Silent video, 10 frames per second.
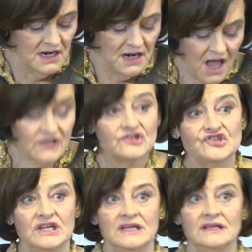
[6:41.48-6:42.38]

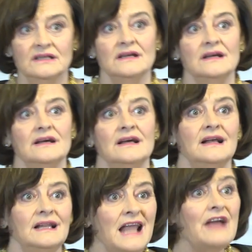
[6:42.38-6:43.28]
Last year,
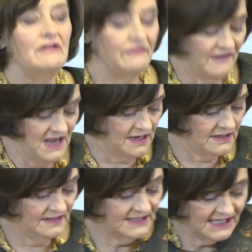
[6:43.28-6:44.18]
Larry
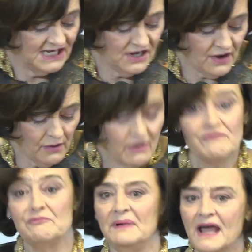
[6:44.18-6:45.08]
Fink, the CEO
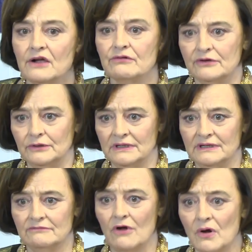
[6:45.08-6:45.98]
of
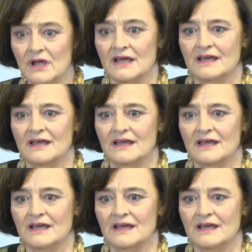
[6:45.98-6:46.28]
BlackRock,